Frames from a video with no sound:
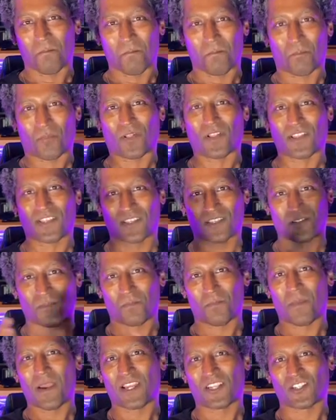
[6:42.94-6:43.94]
please
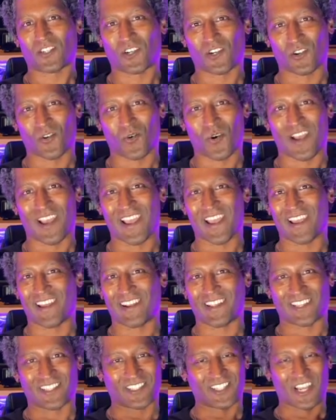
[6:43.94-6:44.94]
make sure to go ahead
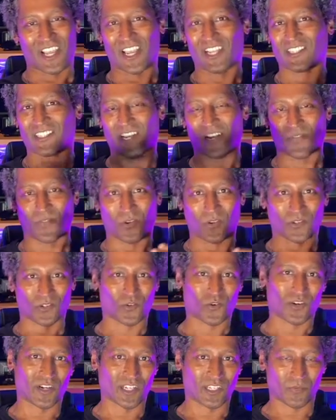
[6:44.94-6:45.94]
and change out those
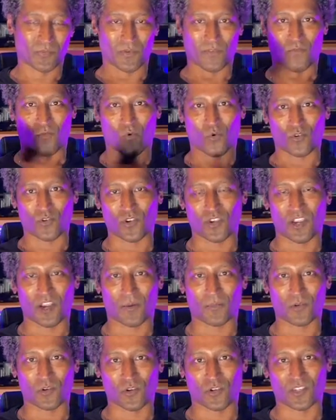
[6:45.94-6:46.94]
strings before you
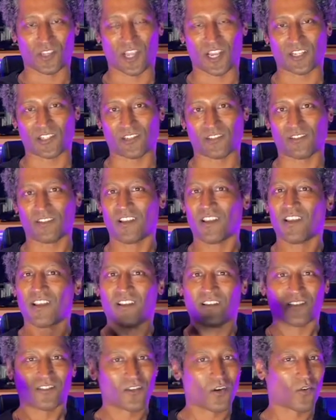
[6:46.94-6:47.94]
come to your session.
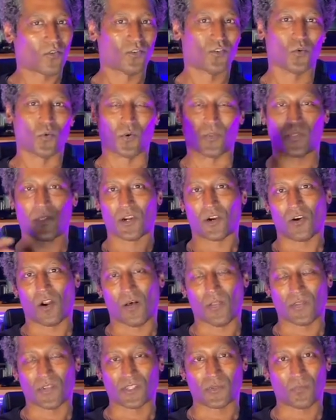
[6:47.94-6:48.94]
Don't do it there
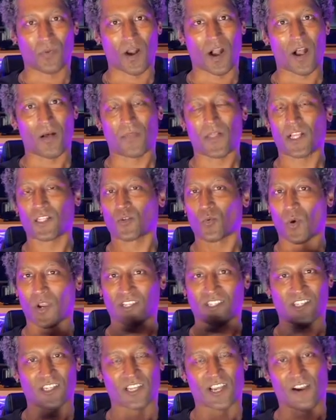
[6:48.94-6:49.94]
on the spot, that's
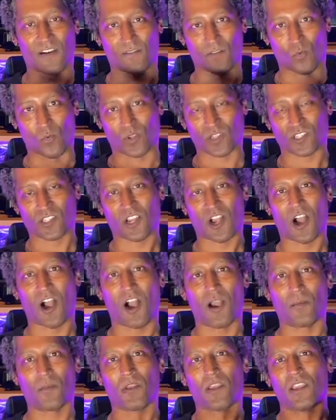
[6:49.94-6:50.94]
wasting everyone's
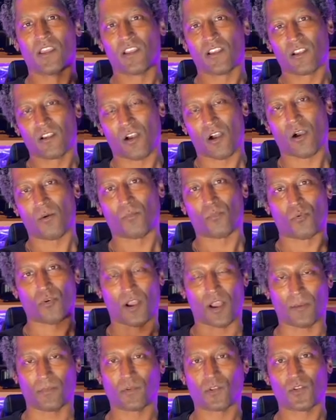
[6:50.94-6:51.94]
time. Come
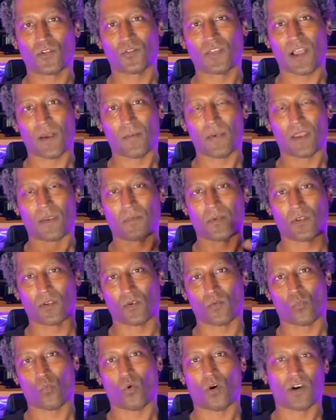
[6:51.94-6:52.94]
prep, do that maybe
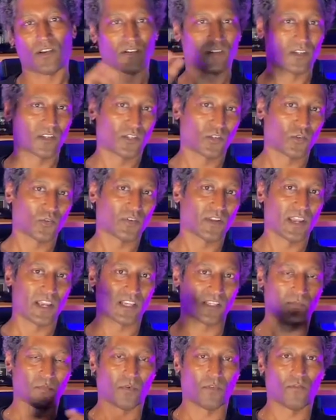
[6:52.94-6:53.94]
one to two
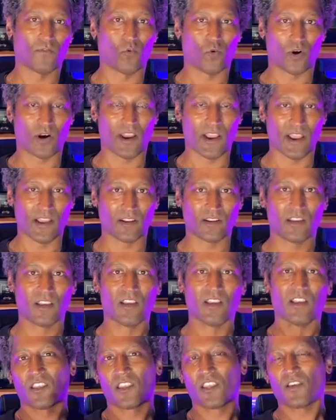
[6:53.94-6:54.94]
days beforehand.
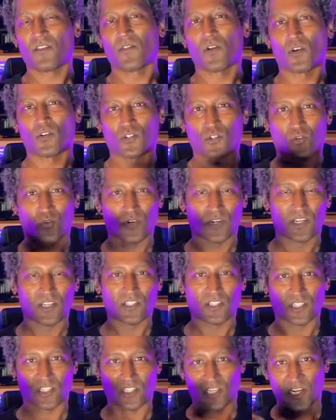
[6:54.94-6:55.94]
Give those
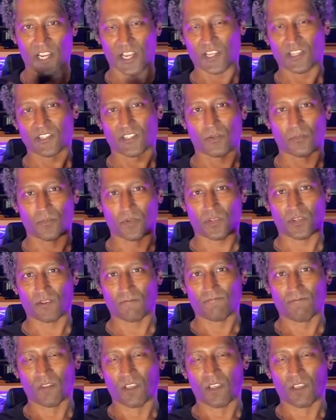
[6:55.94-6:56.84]
strings a chance to be